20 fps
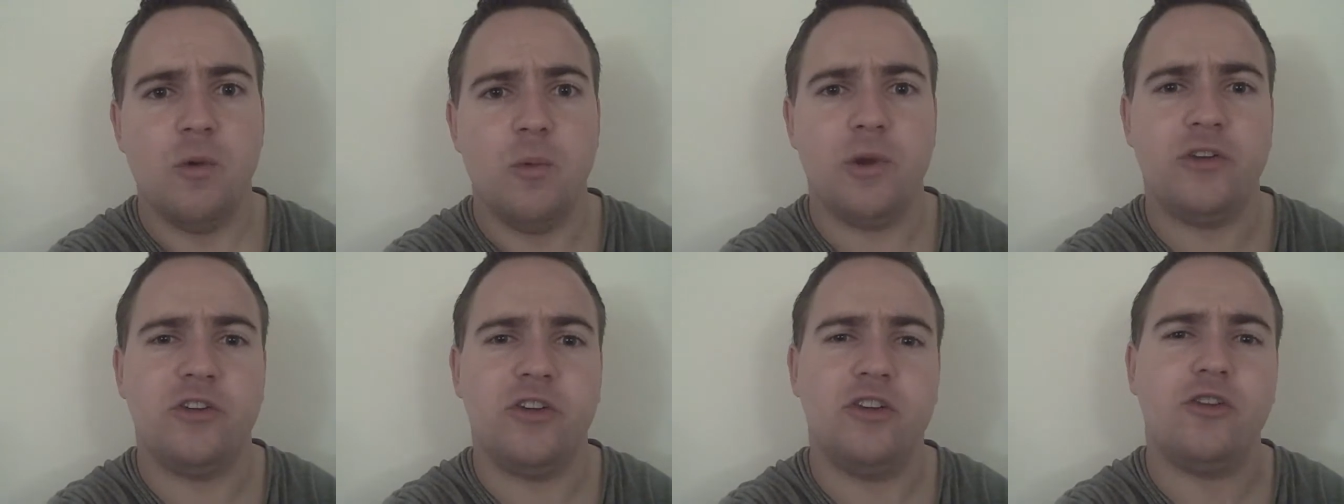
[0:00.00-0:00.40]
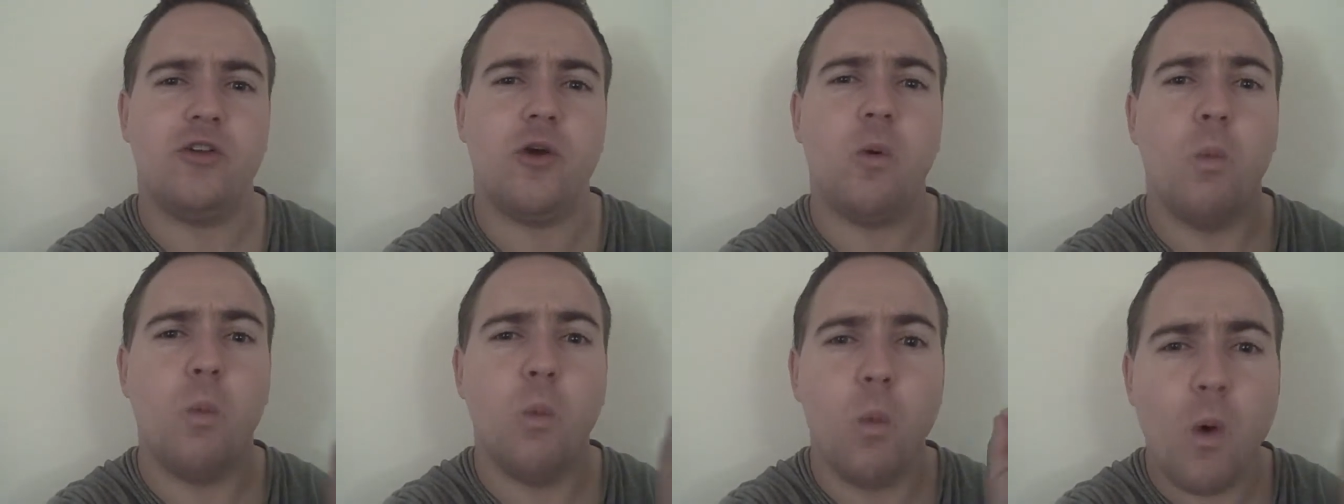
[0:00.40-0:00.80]
which is
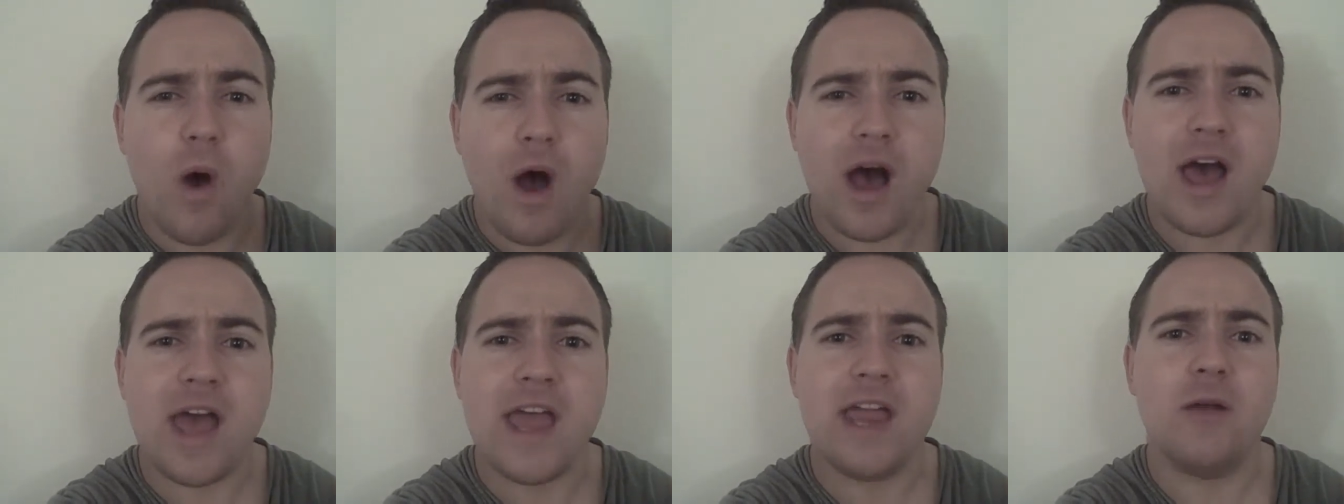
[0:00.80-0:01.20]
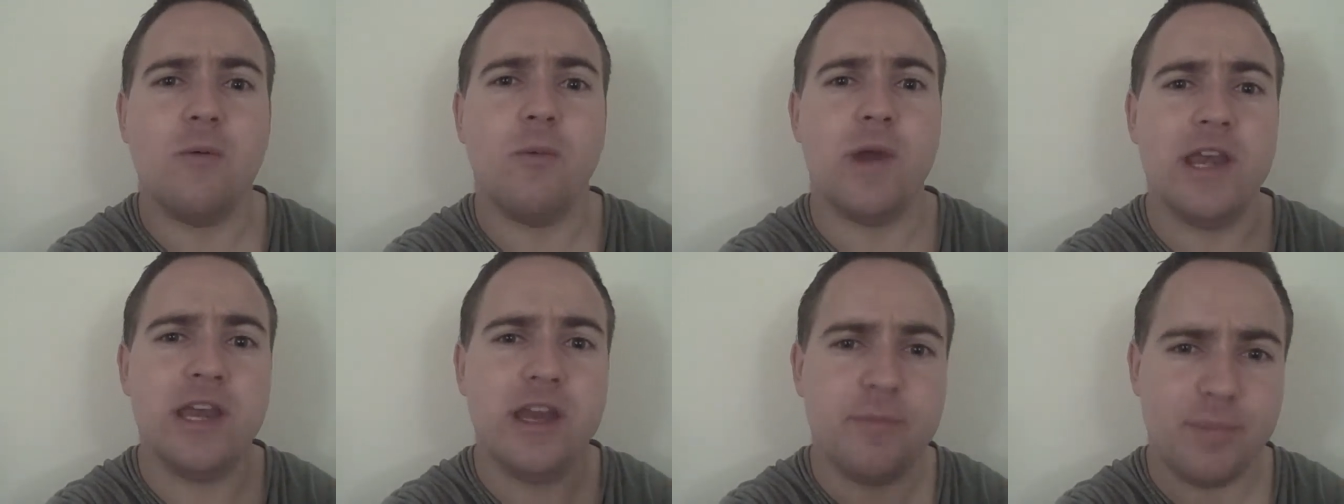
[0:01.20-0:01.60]
why
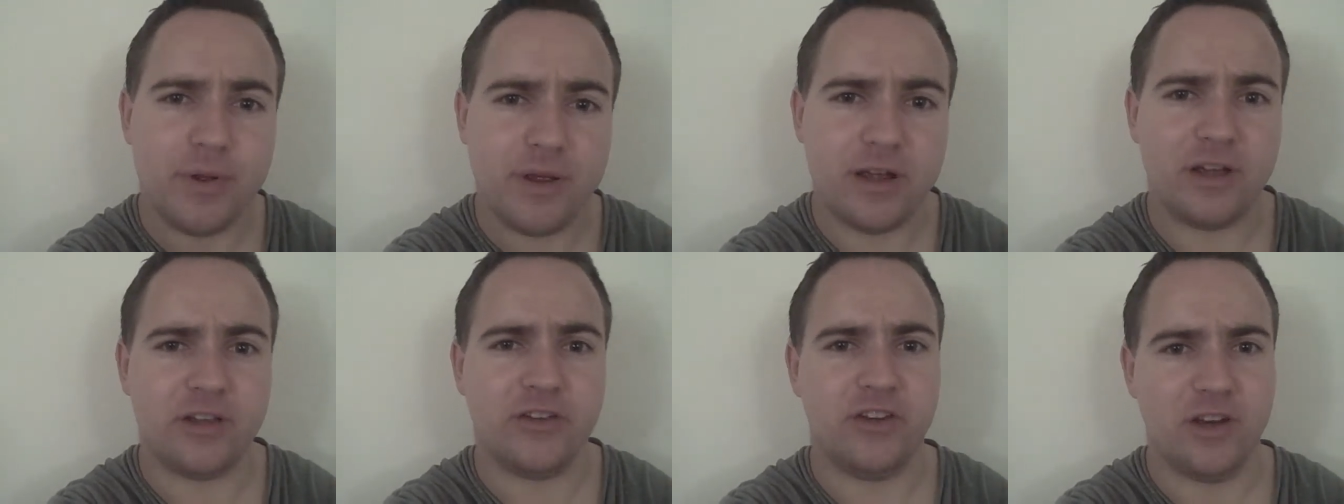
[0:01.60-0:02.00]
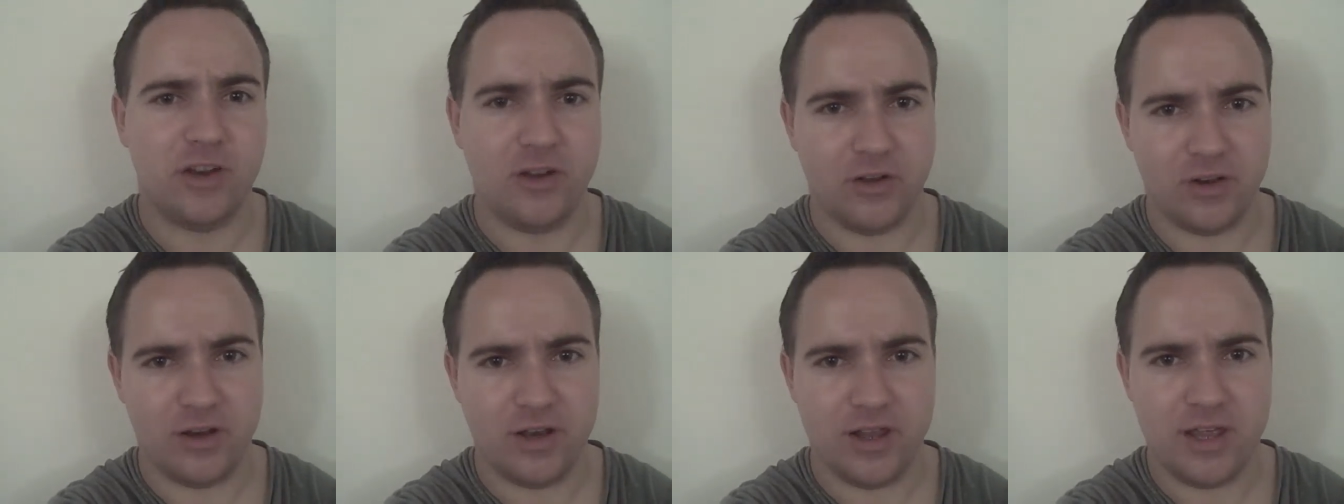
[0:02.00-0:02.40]
when you pass it
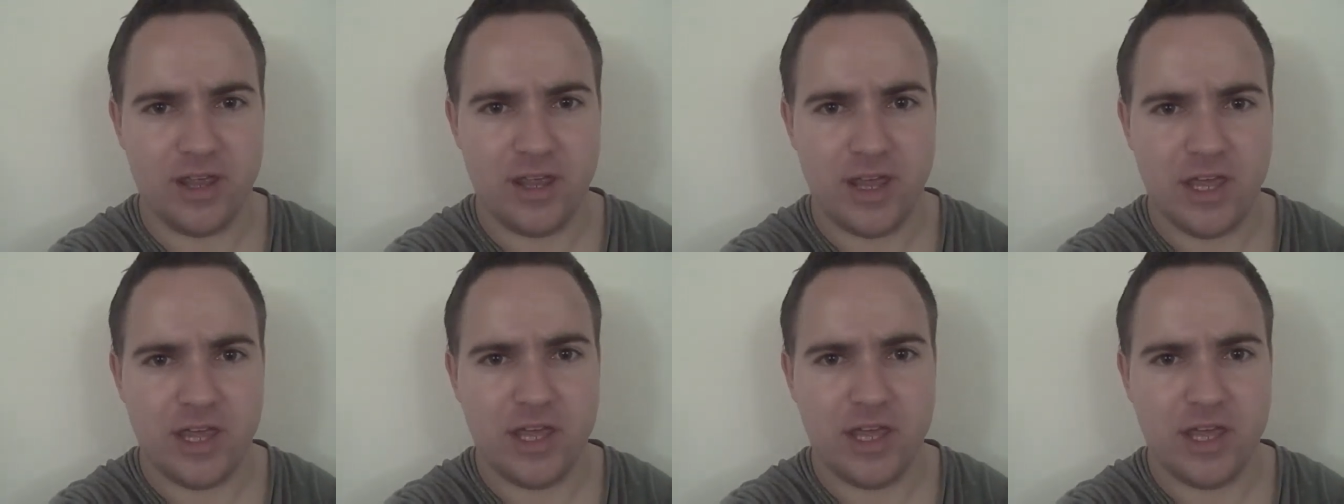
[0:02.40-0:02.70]
on,